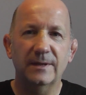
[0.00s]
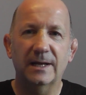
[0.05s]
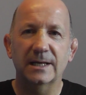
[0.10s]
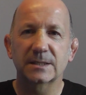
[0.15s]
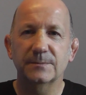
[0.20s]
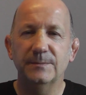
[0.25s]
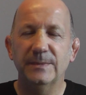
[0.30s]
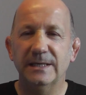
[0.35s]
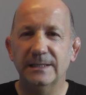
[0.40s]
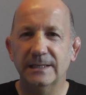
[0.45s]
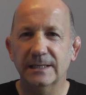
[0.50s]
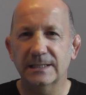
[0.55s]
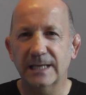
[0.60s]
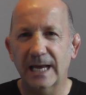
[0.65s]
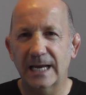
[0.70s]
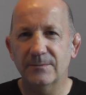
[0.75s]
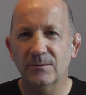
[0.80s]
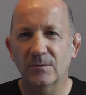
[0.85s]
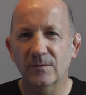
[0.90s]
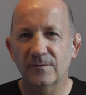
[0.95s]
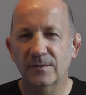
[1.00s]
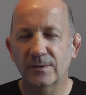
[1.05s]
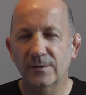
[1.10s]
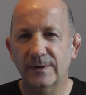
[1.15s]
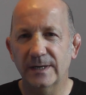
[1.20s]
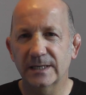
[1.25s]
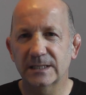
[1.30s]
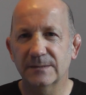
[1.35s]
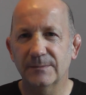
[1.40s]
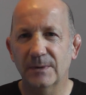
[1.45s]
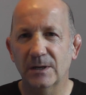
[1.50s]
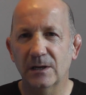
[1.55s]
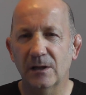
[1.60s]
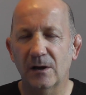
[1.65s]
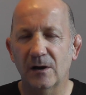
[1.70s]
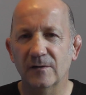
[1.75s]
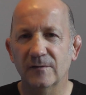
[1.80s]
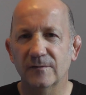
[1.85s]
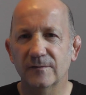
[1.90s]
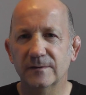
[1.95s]
that's me disabled for the rest of my
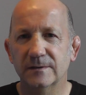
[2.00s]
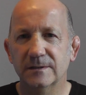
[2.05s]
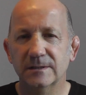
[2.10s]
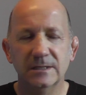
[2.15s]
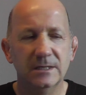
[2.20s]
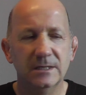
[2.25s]
life.